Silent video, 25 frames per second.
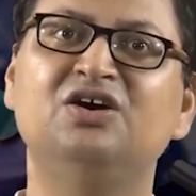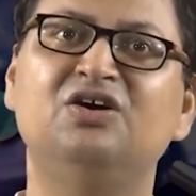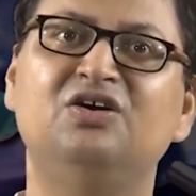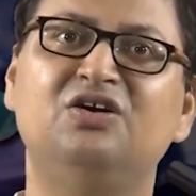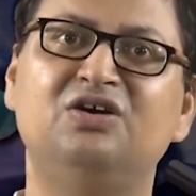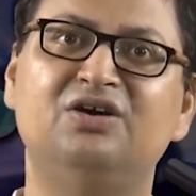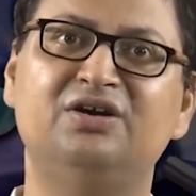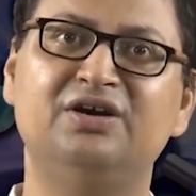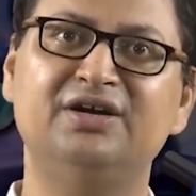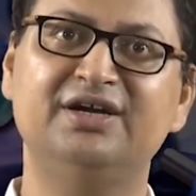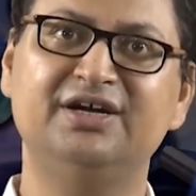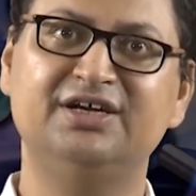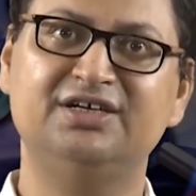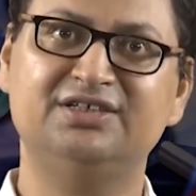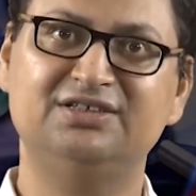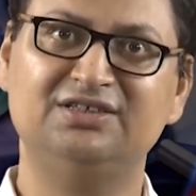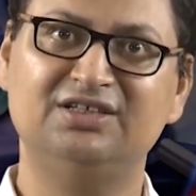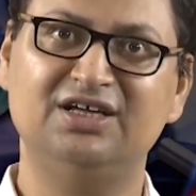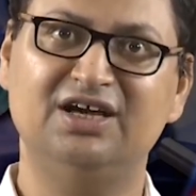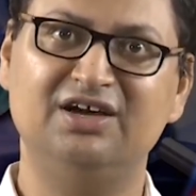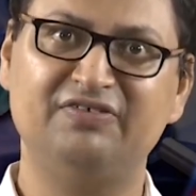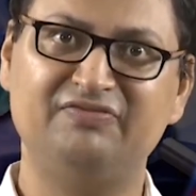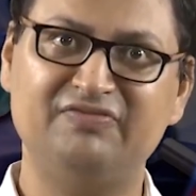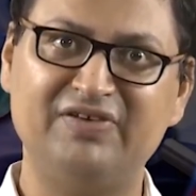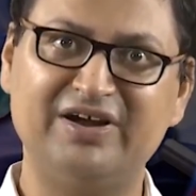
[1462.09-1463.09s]
or
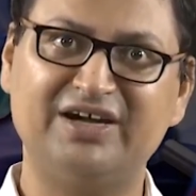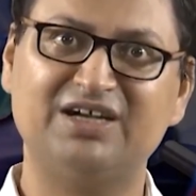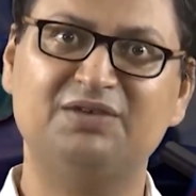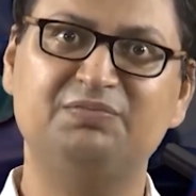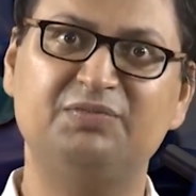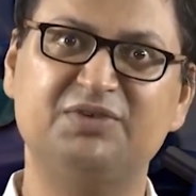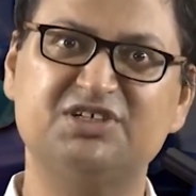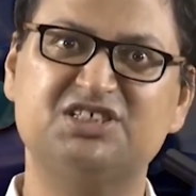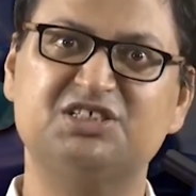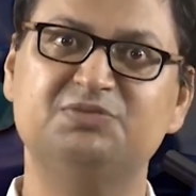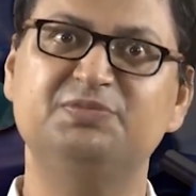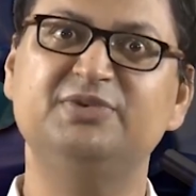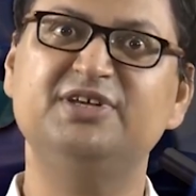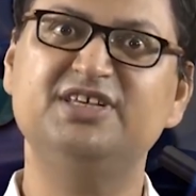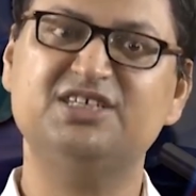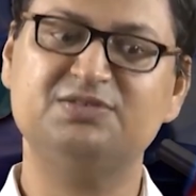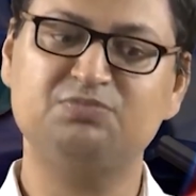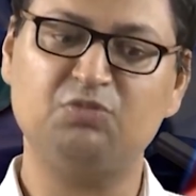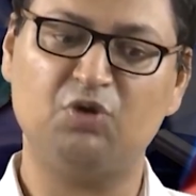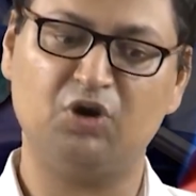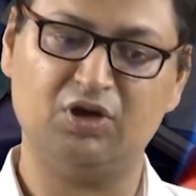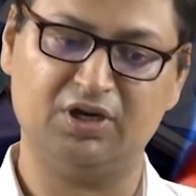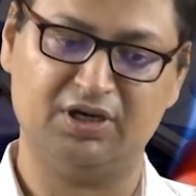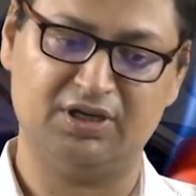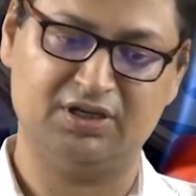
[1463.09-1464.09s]
the effect must be
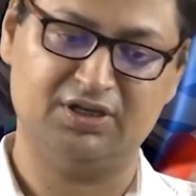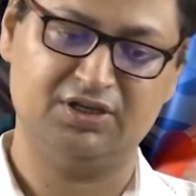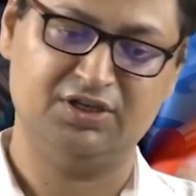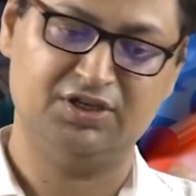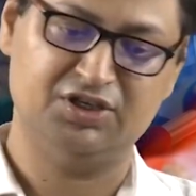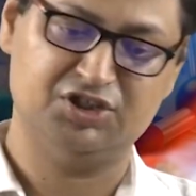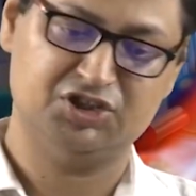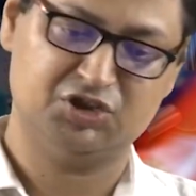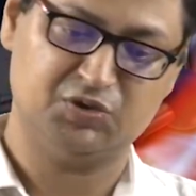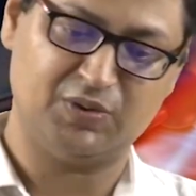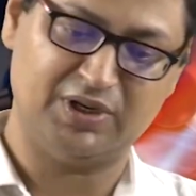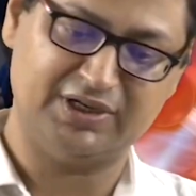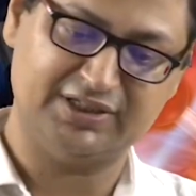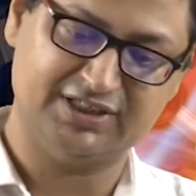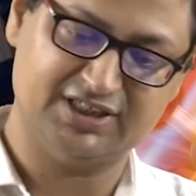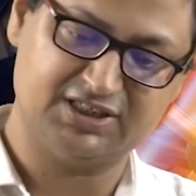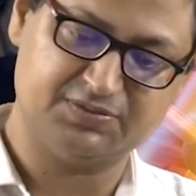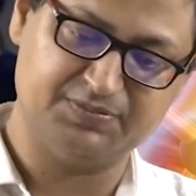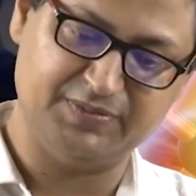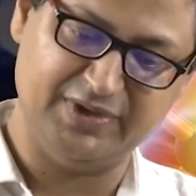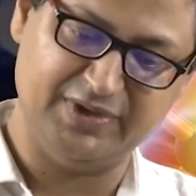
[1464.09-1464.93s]
smaller. So, what this